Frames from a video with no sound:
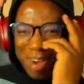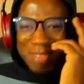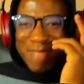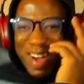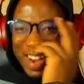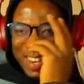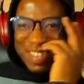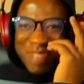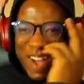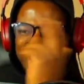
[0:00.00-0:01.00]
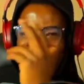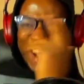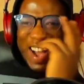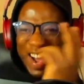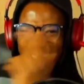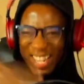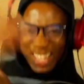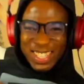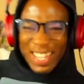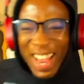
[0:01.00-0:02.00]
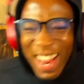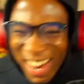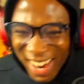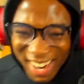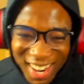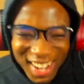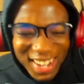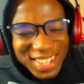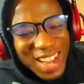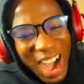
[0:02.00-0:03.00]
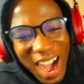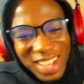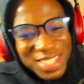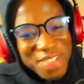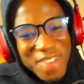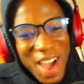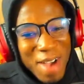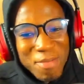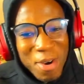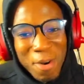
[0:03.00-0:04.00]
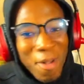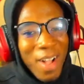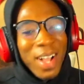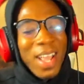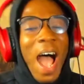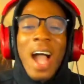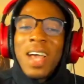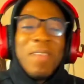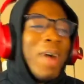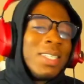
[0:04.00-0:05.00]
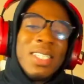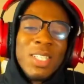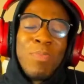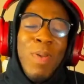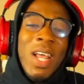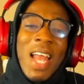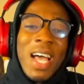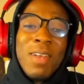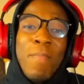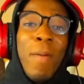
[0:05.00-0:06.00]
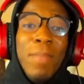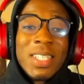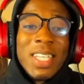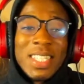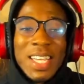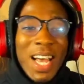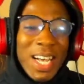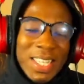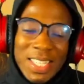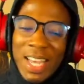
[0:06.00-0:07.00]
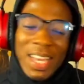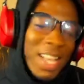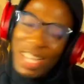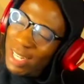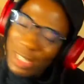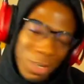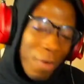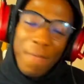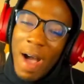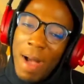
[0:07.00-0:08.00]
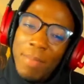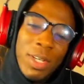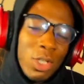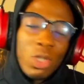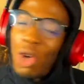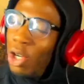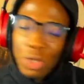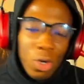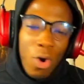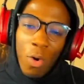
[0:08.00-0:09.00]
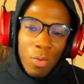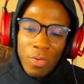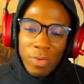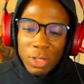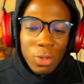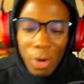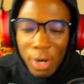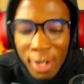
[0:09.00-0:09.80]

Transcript: fuck, fuck, fuck. Yes, sir. Nah, I survived though. Yeah, I can imagine this playing like in a public setting, like I said. It's gonna vibe. It's going to go for sure.